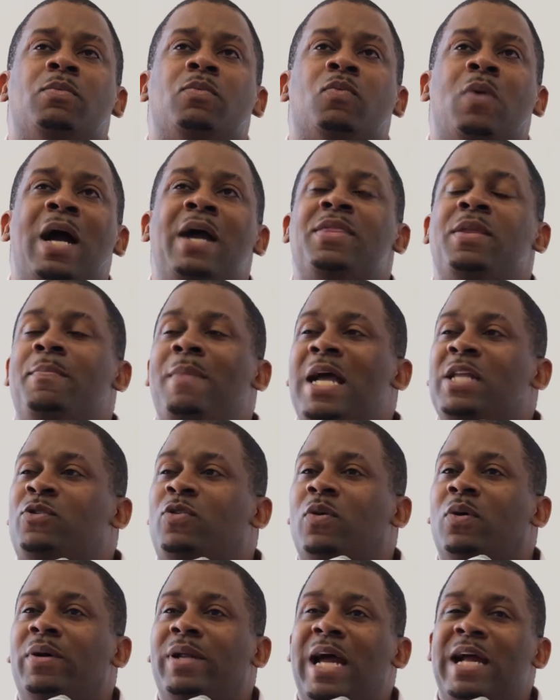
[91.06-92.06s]
ride the
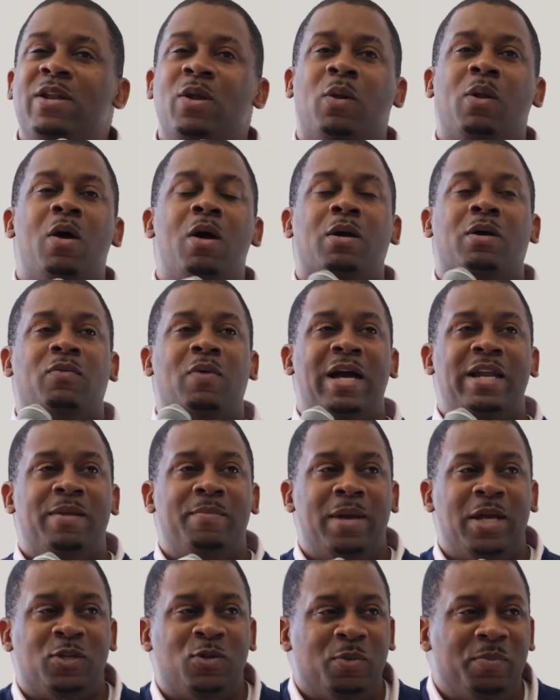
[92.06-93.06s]
metro, and I no longer ride the
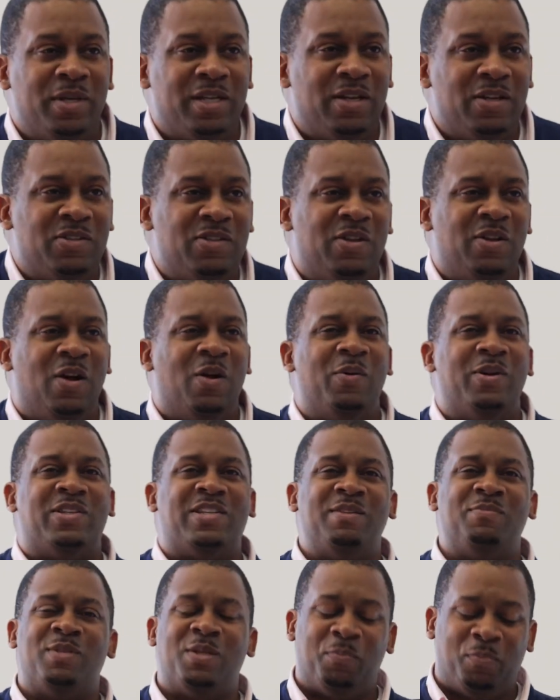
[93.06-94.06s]
metro because it always
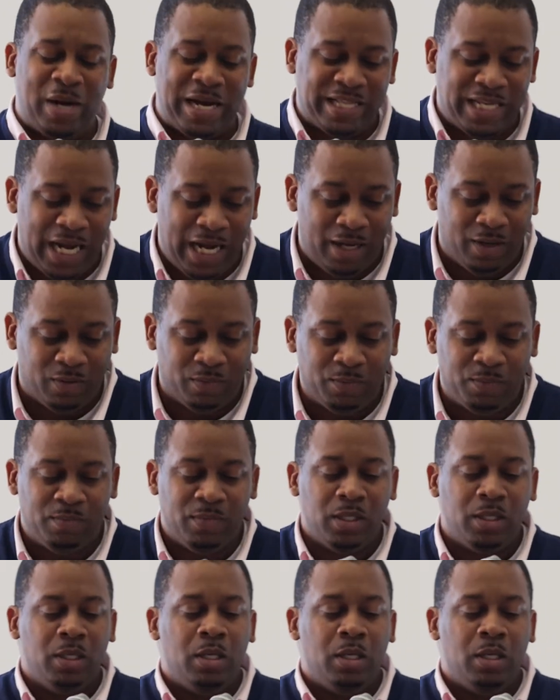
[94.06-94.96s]
seems to break down.